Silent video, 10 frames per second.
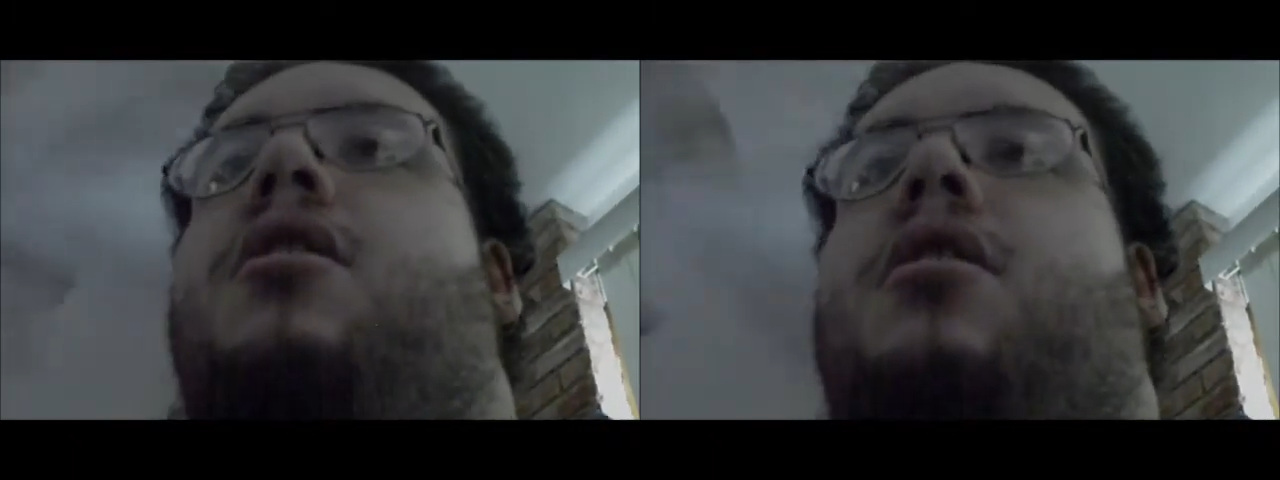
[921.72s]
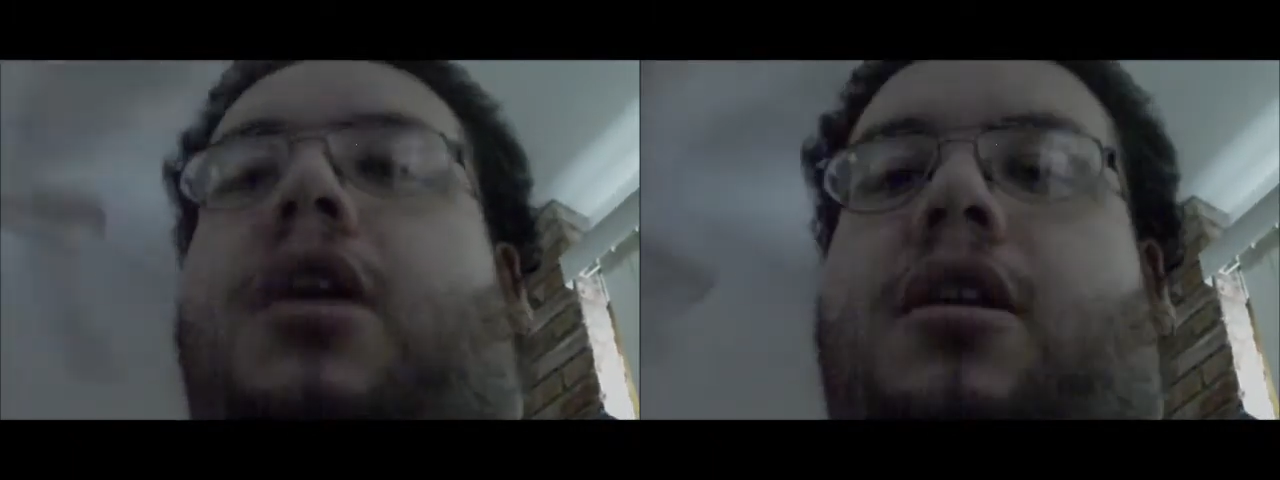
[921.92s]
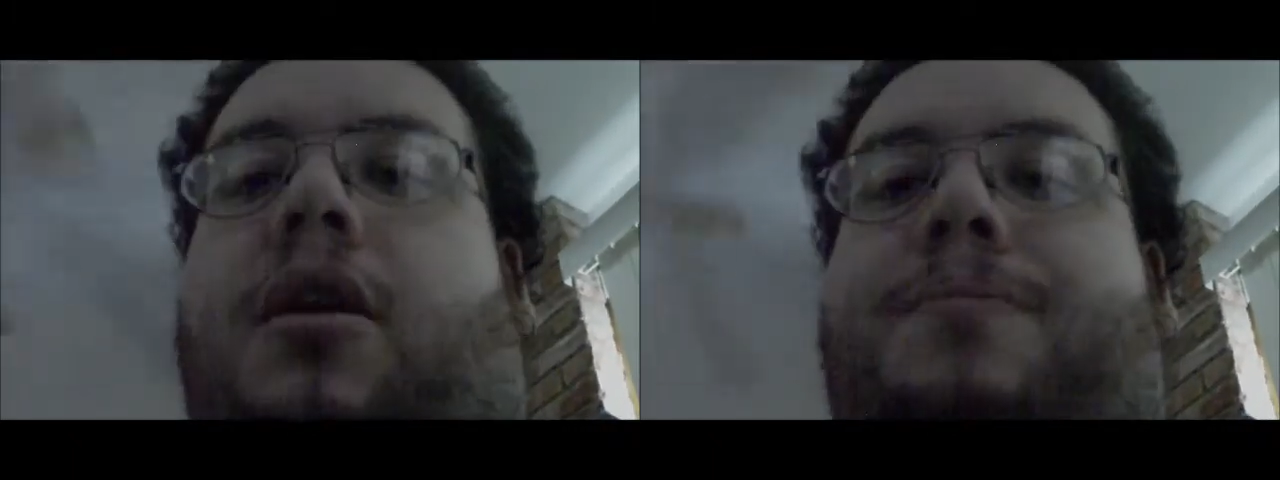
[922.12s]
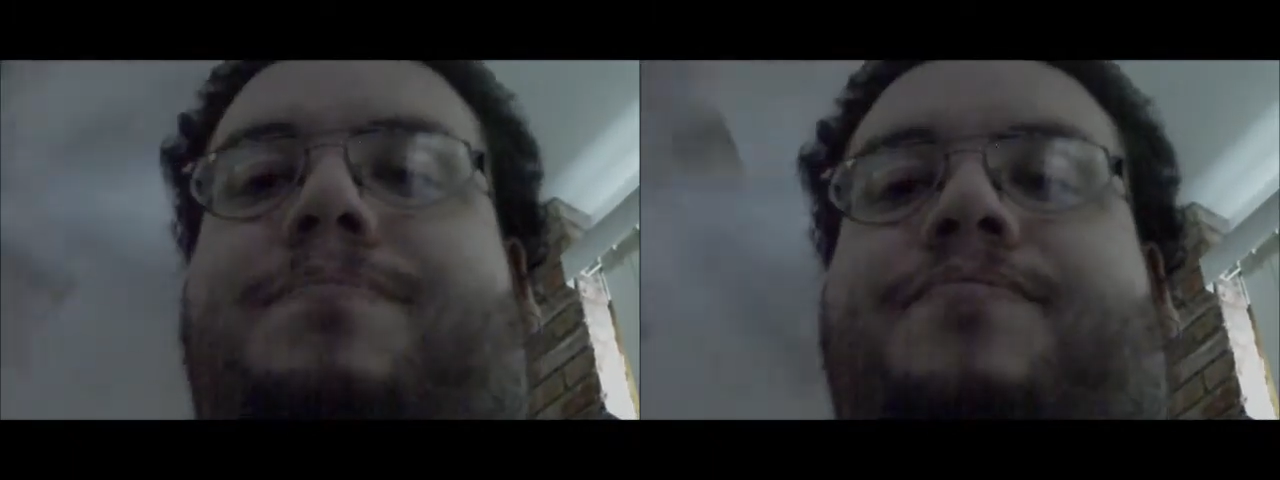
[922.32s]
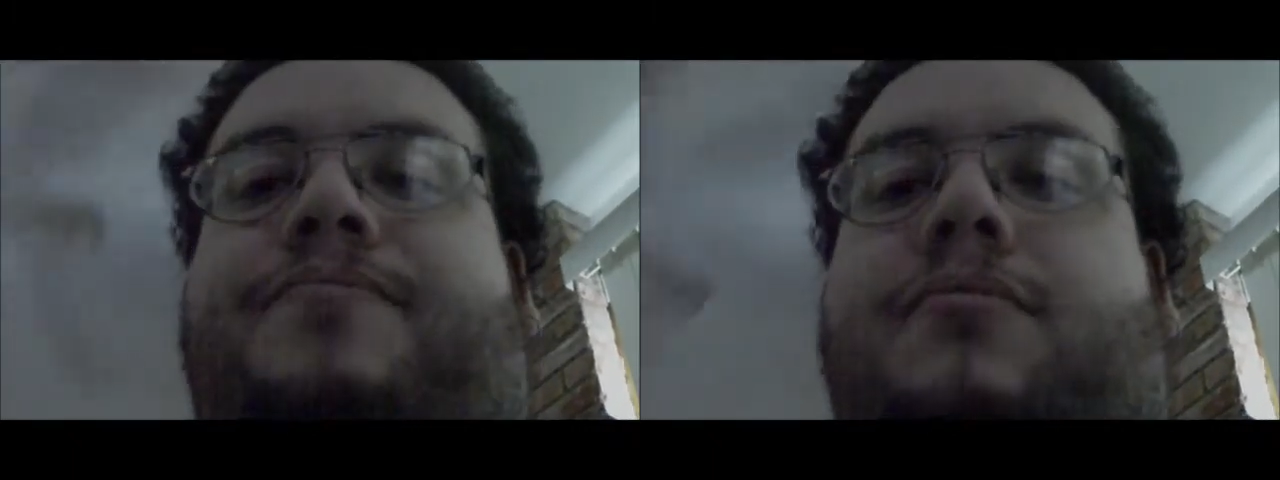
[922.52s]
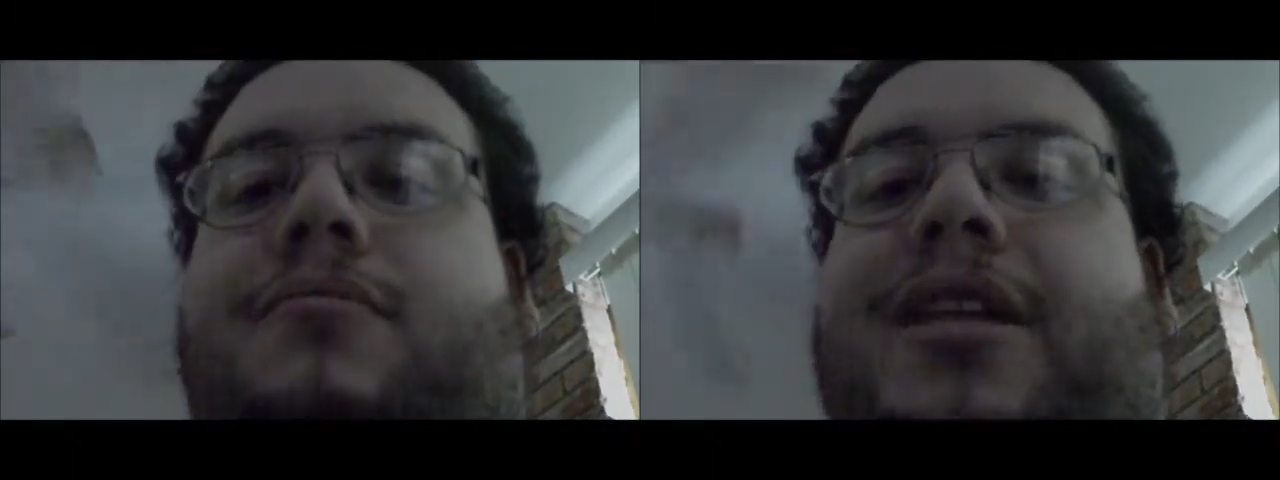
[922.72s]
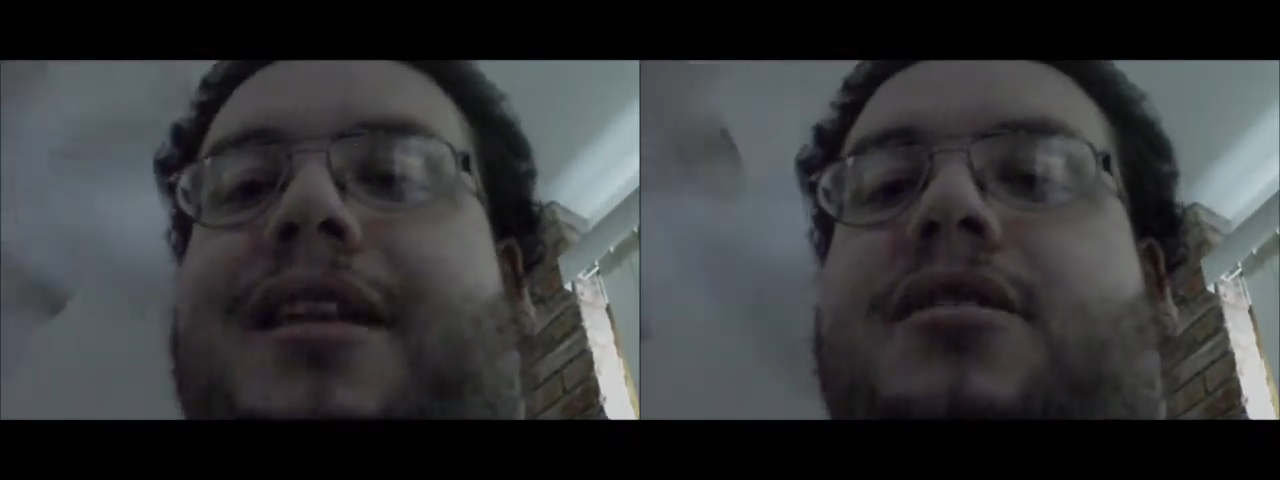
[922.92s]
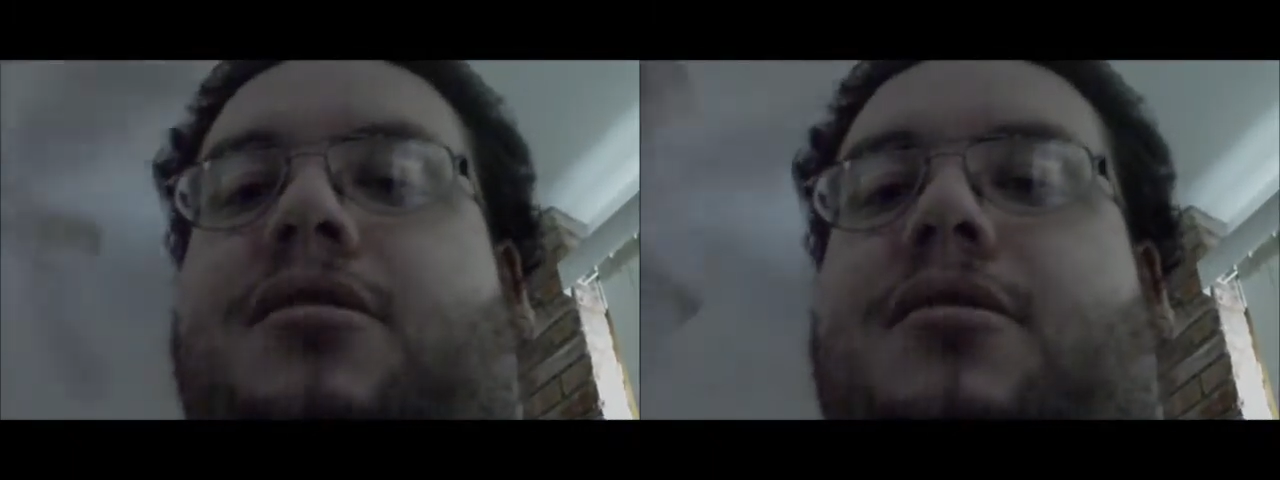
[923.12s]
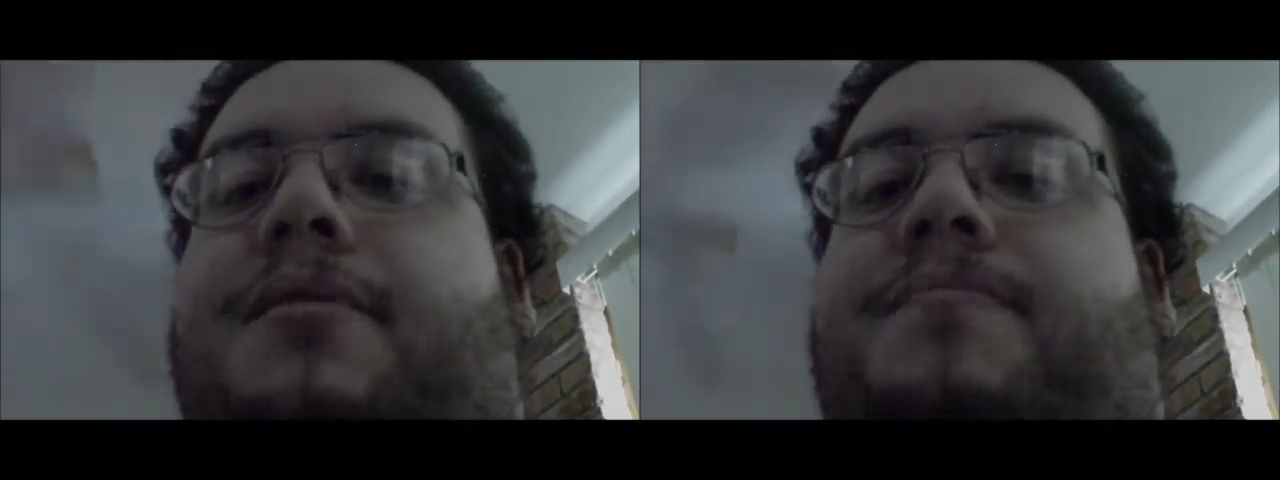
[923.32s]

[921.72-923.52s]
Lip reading: you know, that's